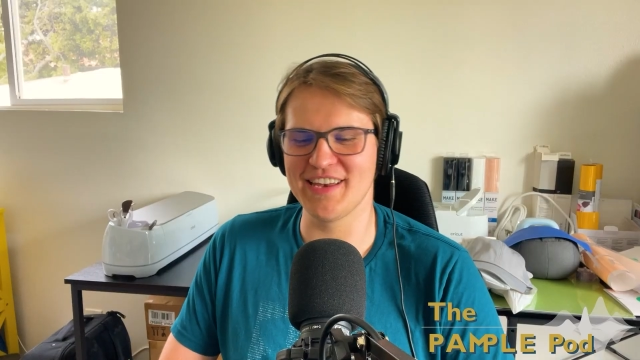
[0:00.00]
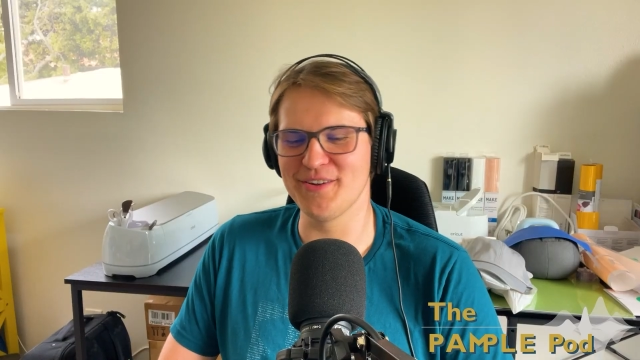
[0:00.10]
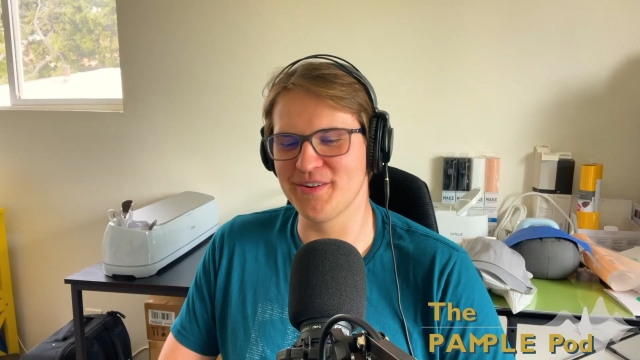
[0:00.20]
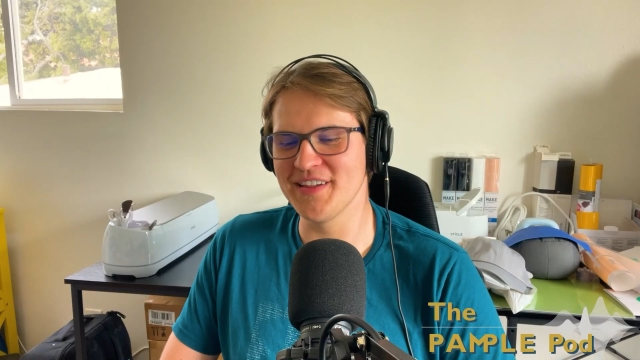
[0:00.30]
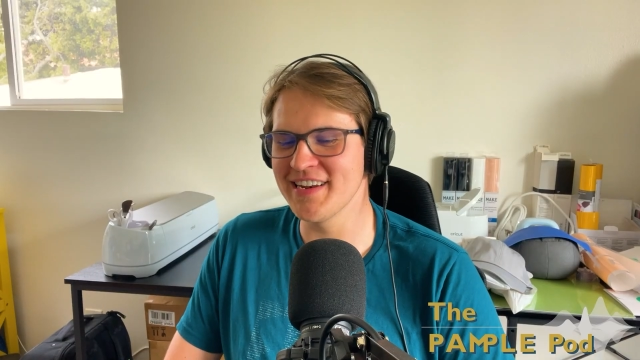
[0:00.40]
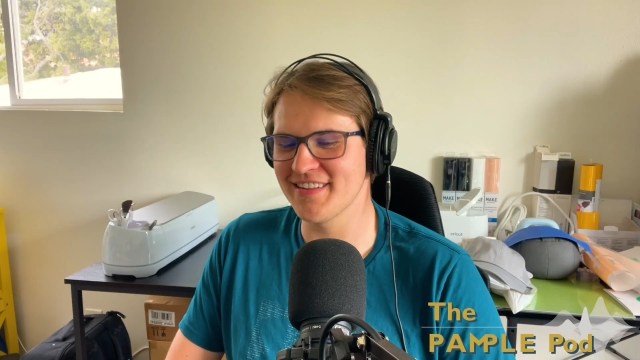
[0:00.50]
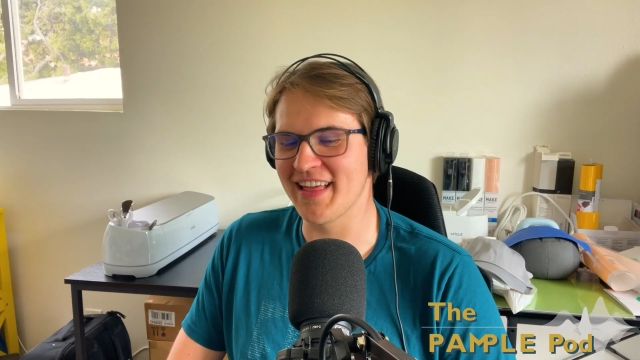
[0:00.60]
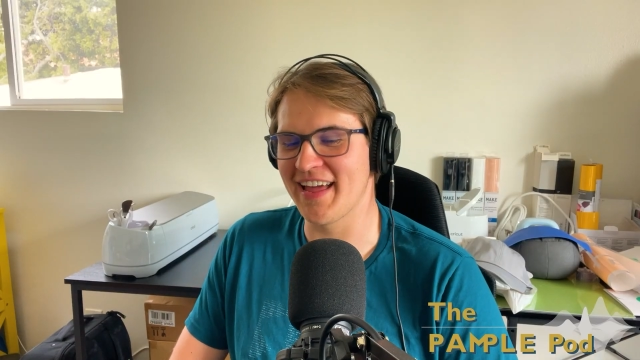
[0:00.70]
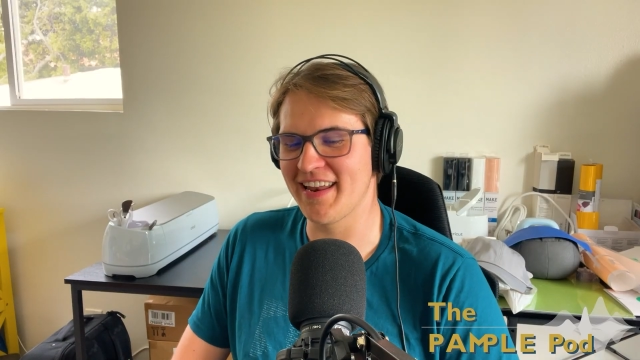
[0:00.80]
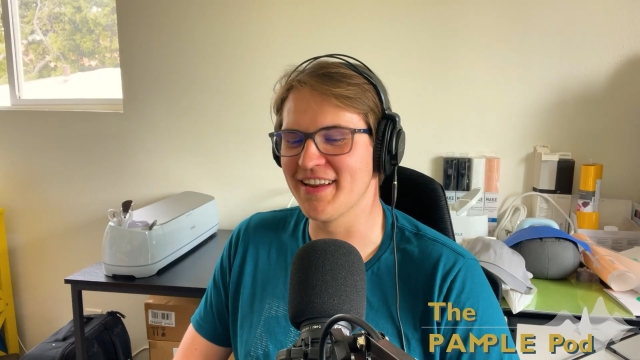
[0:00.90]
you could lean into
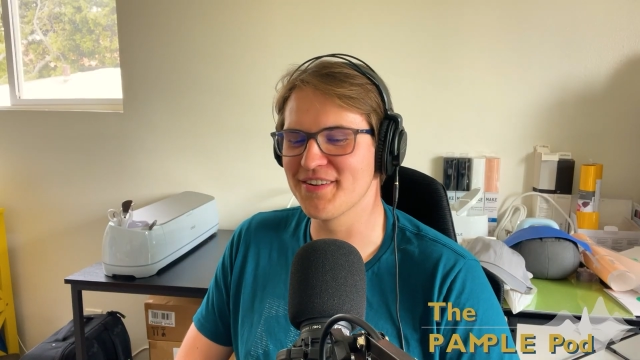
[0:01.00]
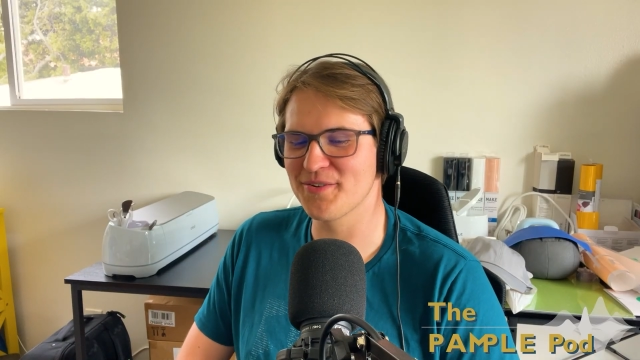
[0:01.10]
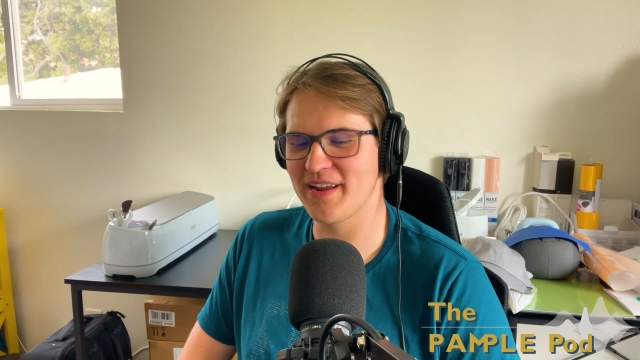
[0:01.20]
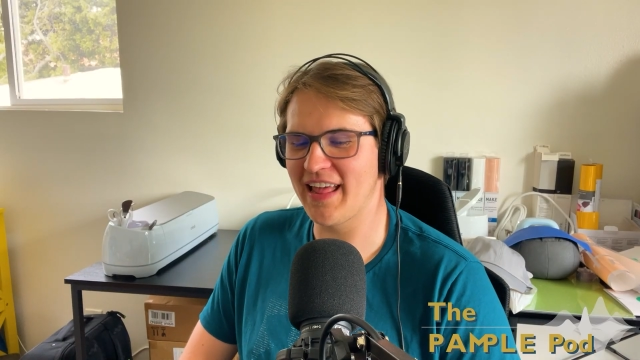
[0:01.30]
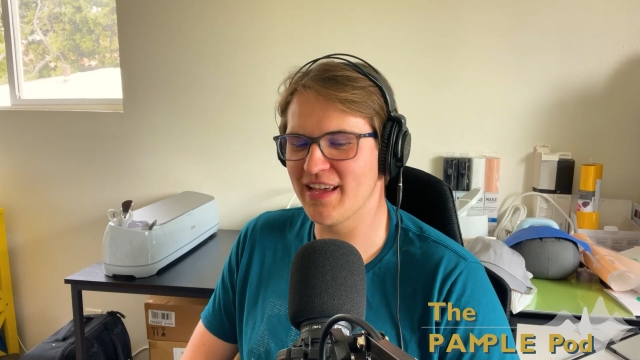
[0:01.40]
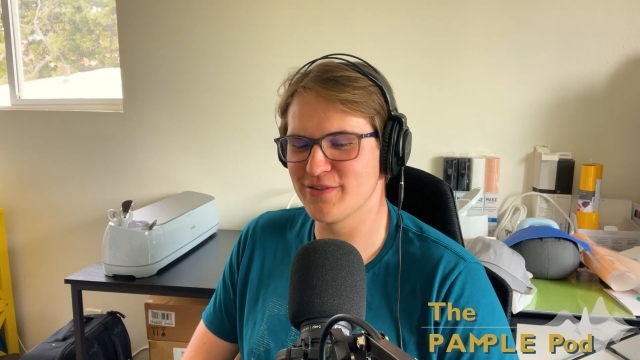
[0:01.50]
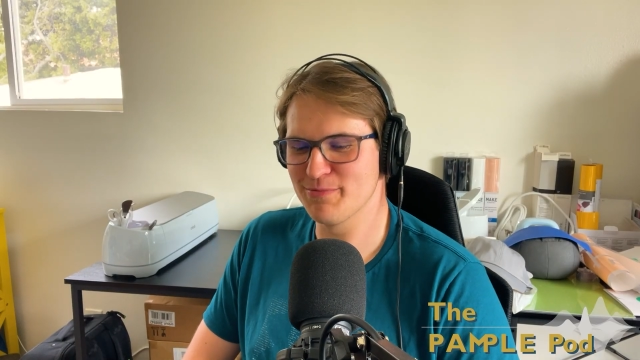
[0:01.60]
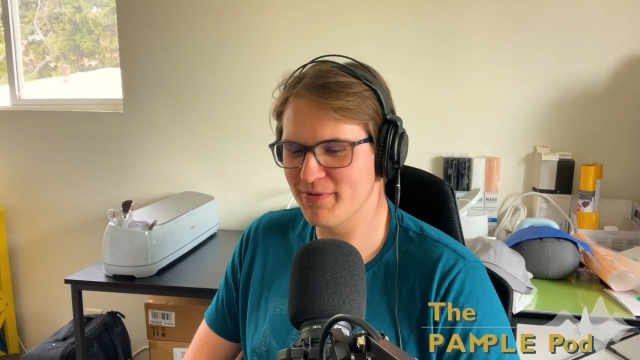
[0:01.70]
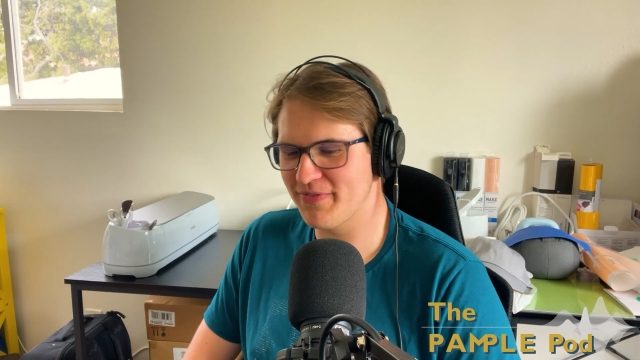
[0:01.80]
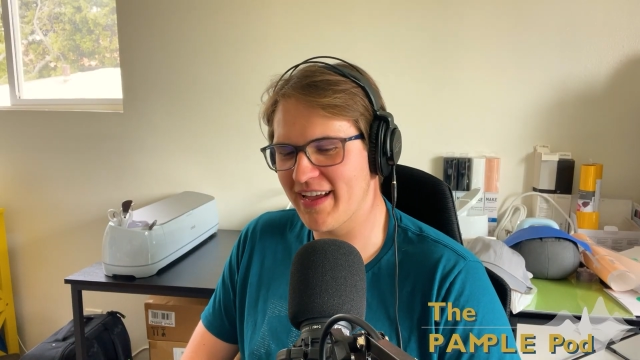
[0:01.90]
that and create a
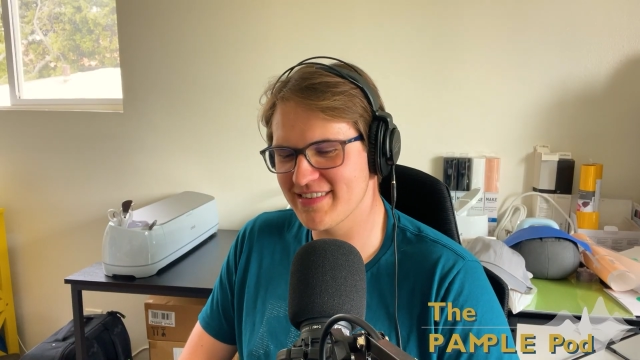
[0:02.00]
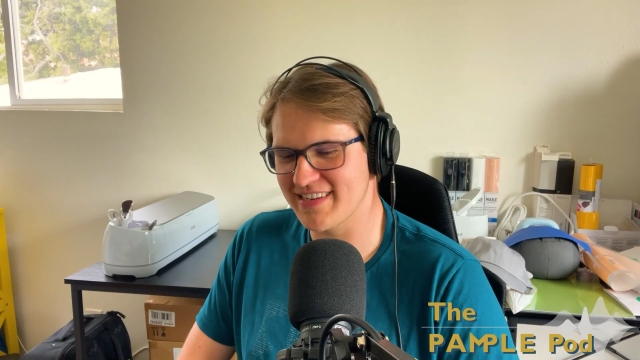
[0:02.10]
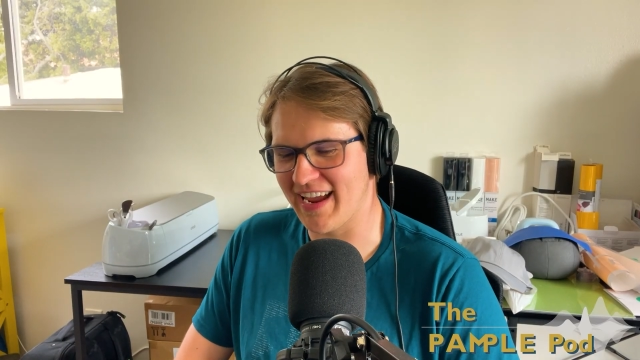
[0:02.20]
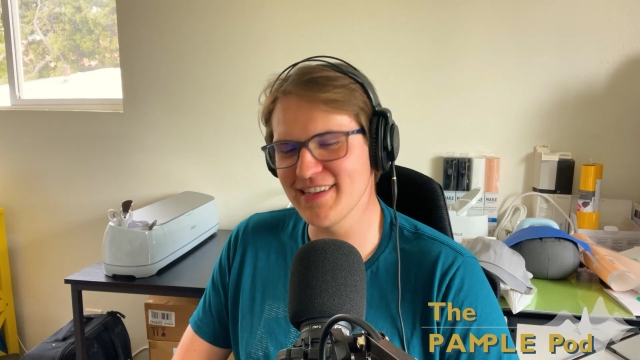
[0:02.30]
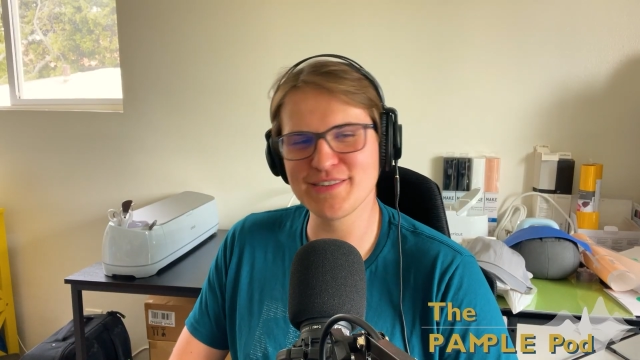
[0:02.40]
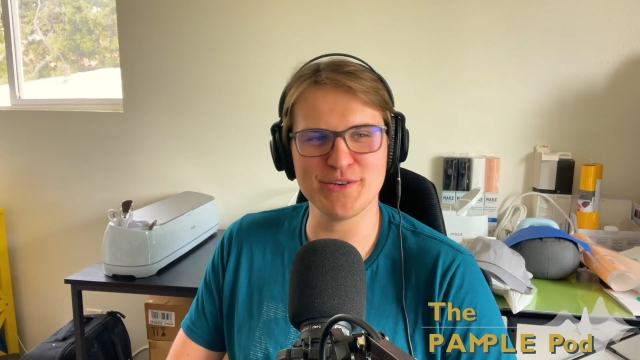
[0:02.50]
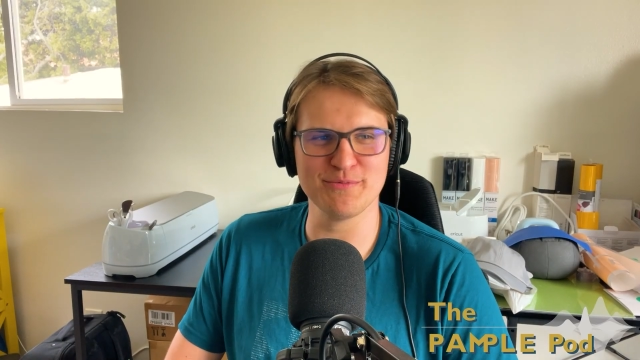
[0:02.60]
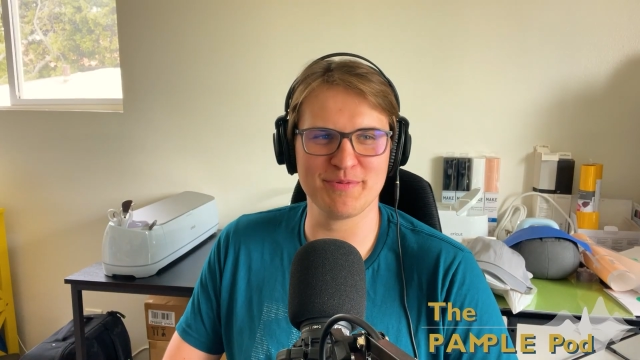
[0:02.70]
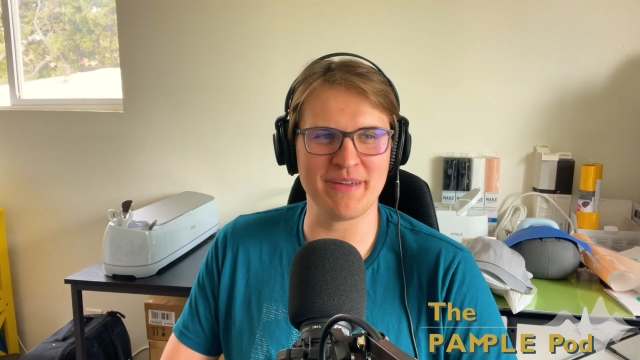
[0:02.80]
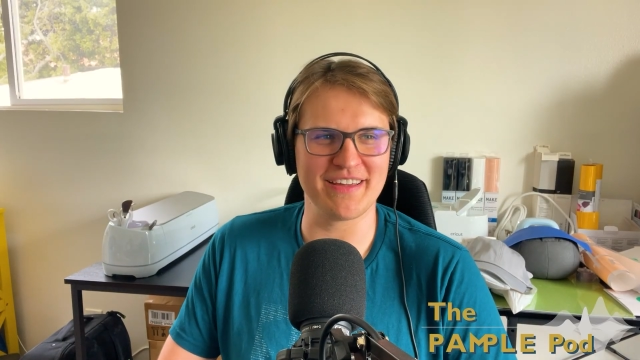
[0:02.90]
super fast ice
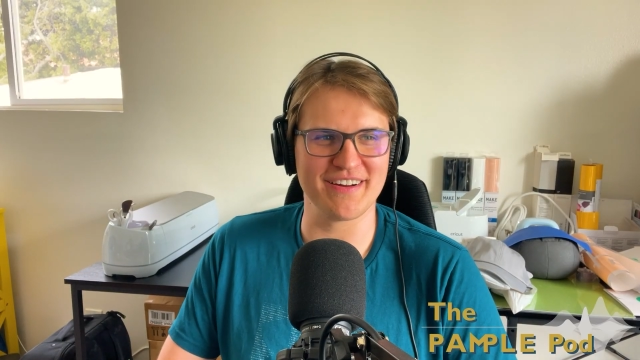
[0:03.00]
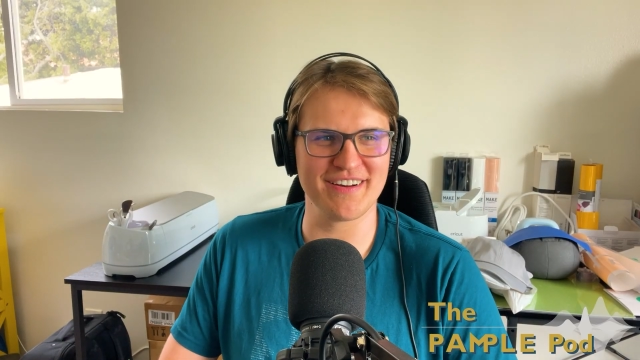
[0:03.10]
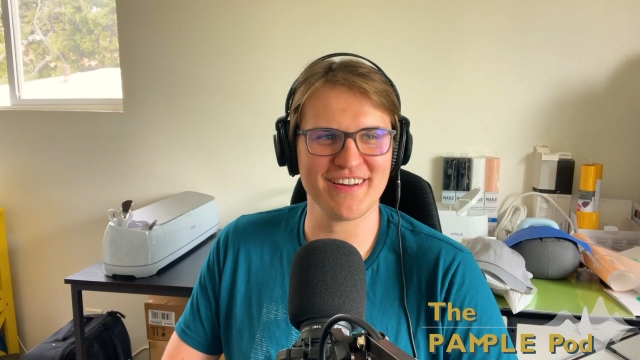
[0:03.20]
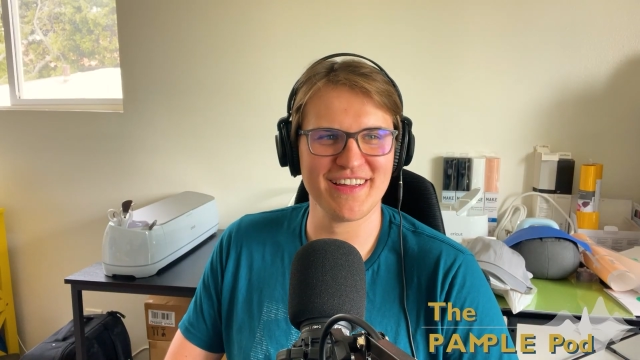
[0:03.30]
cube maker.